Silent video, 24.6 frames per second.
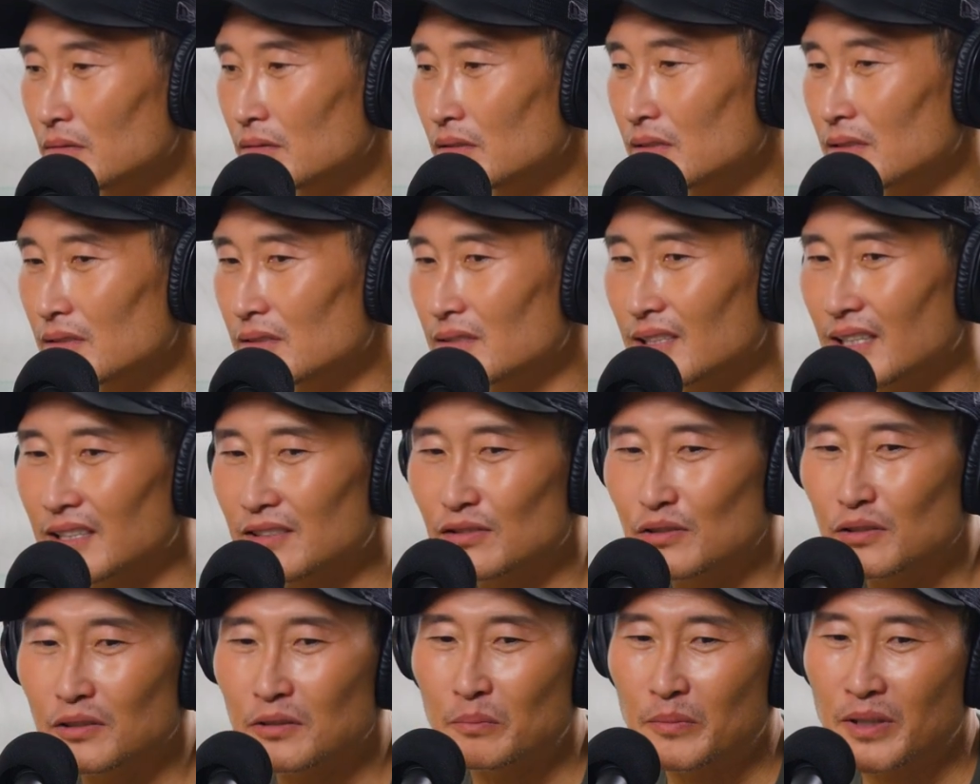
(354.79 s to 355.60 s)
success,
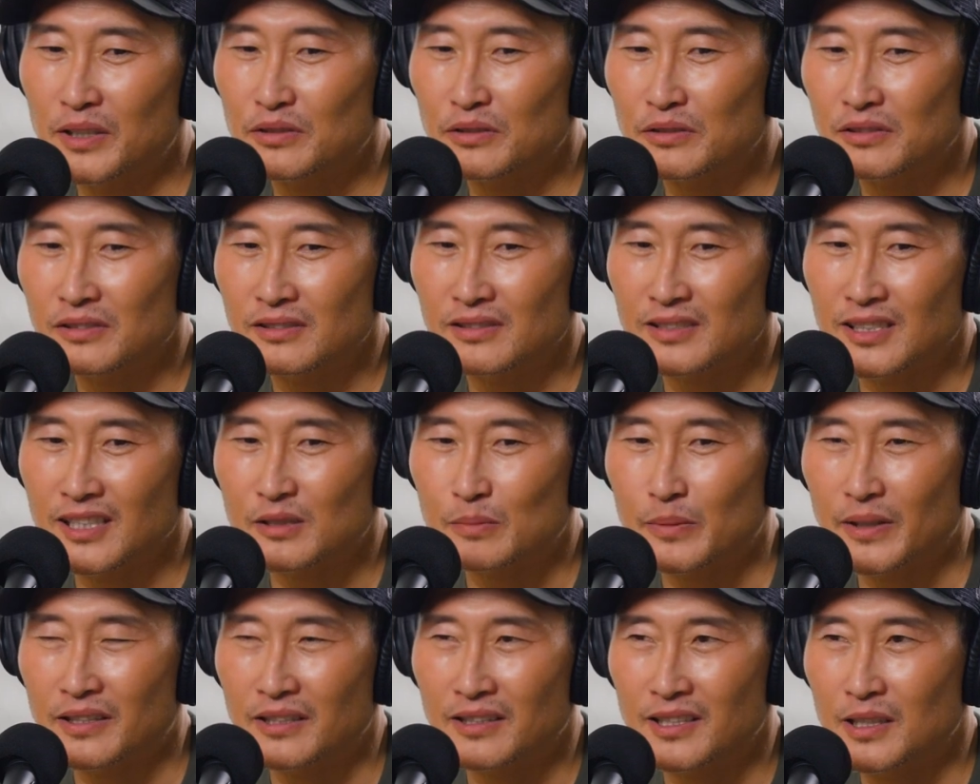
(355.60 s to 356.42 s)
you can measure success
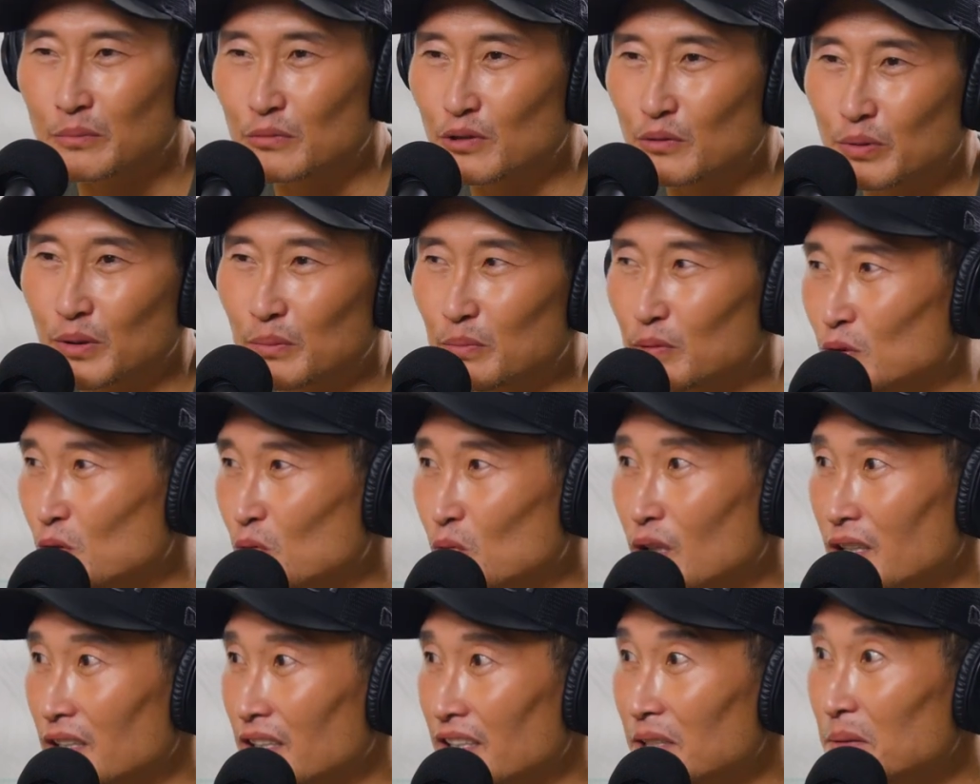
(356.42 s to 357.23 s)
by the number of people who
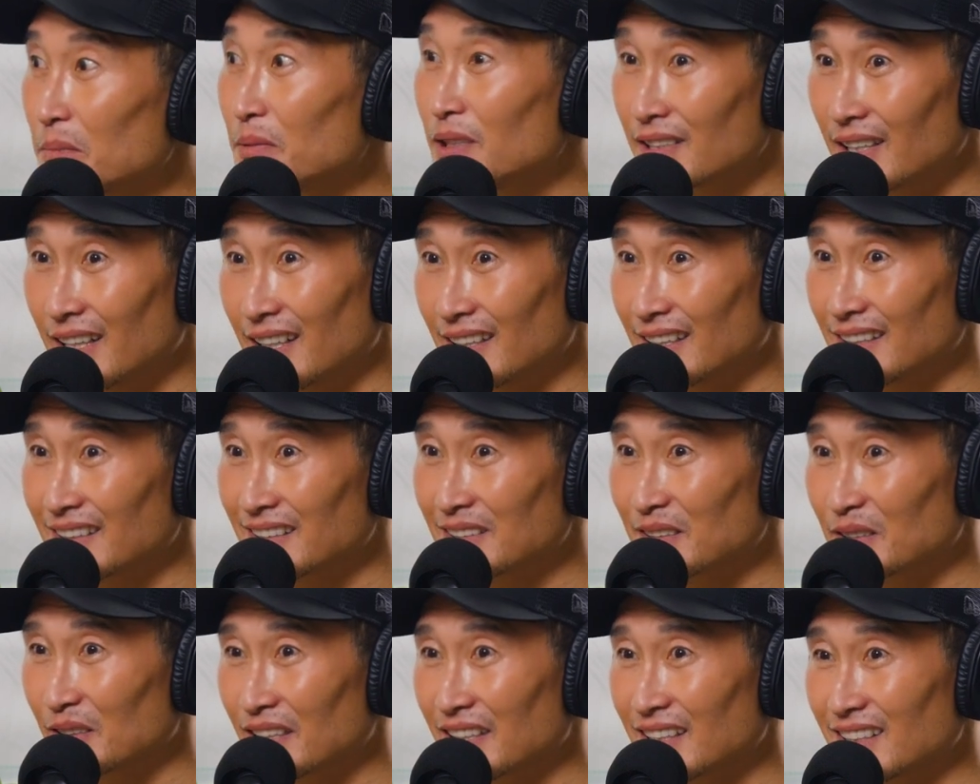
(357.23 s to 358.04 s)
want to imitate it,
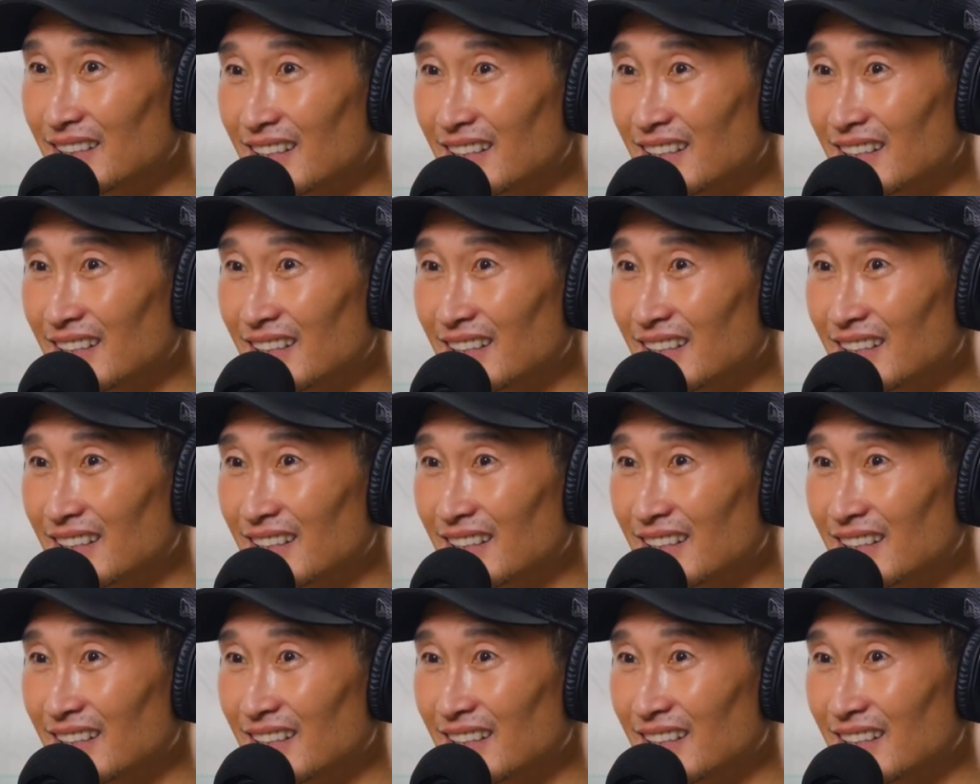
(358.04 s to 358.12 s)
right?